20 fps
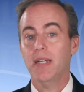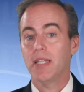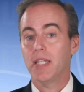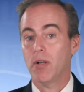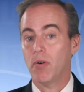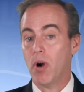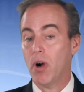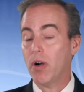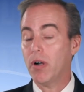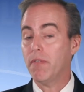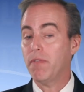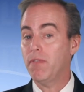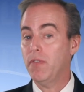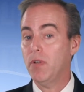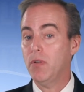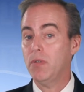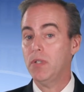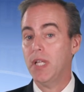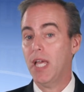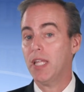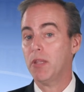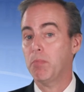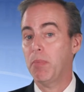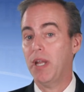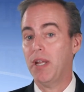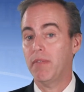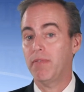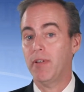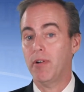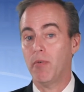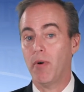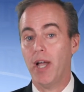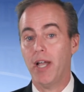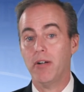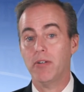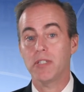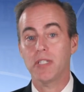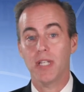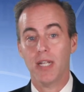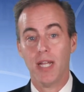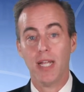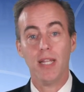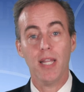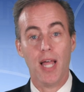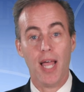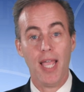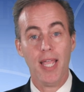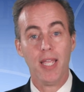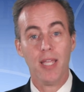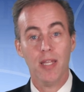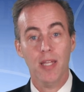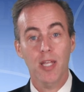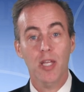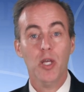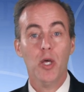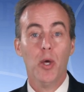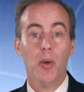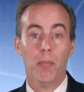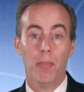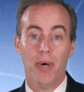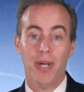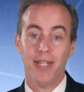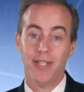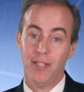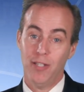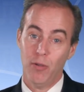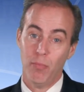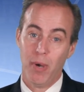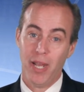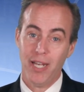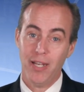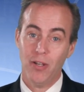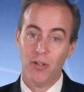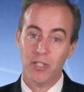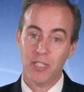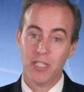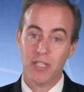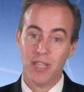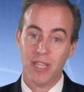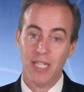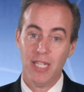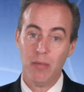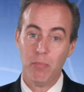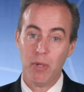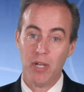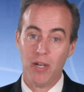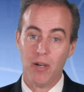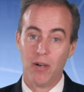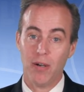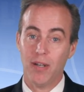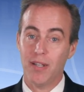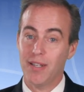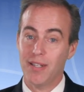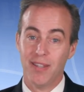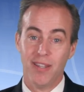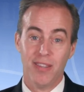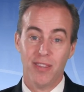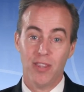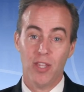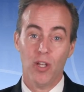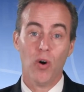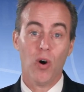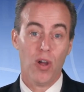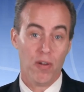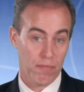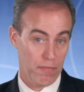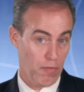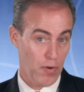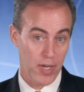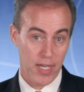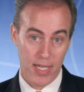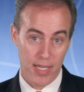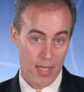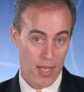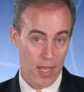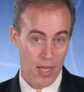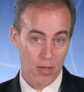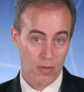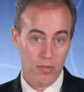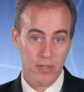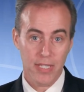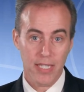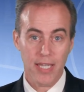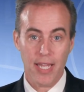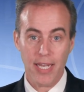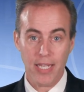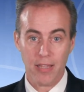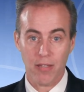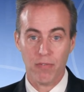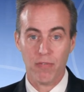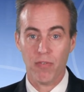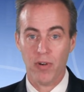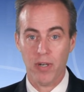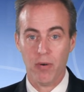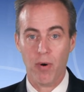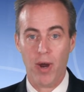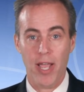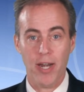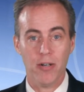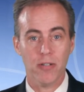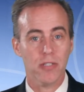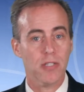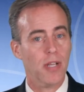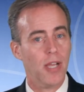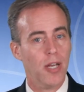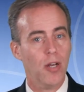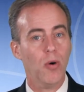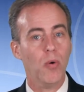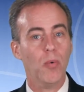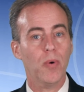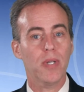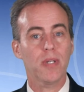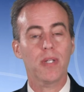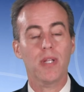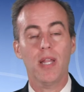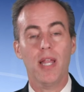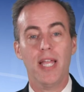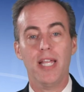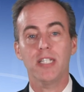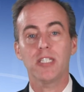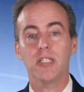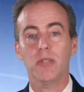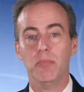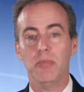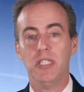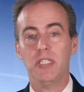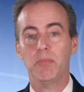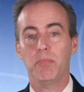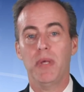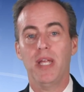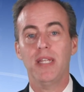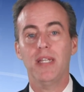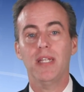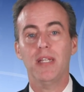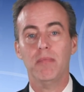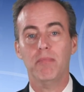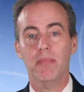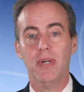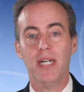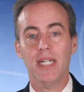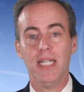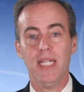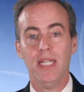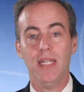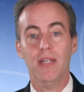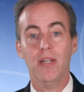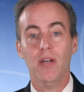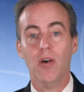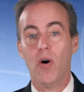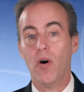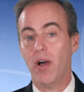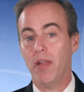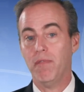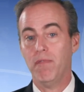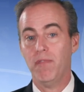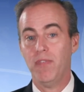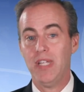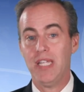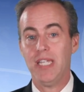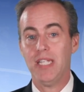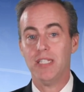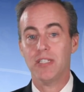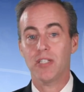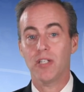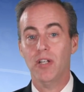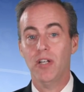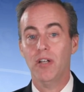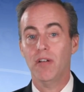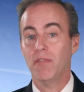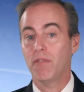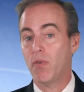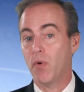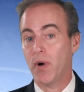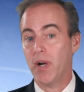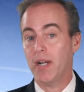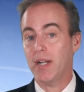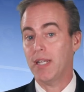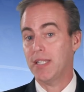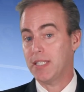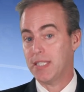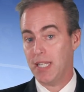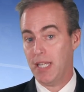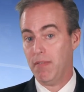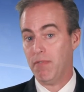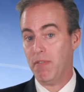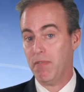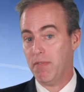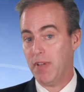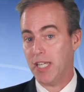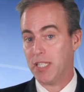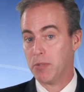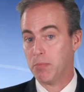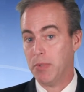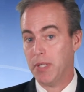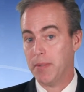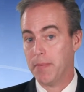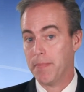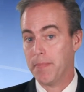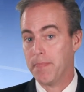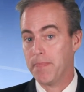There are a few death benefit riders that I like, but you might notice a theme here. They're all free. I only like the free riders. I don't want clients to be spending money on fees for a safe investment.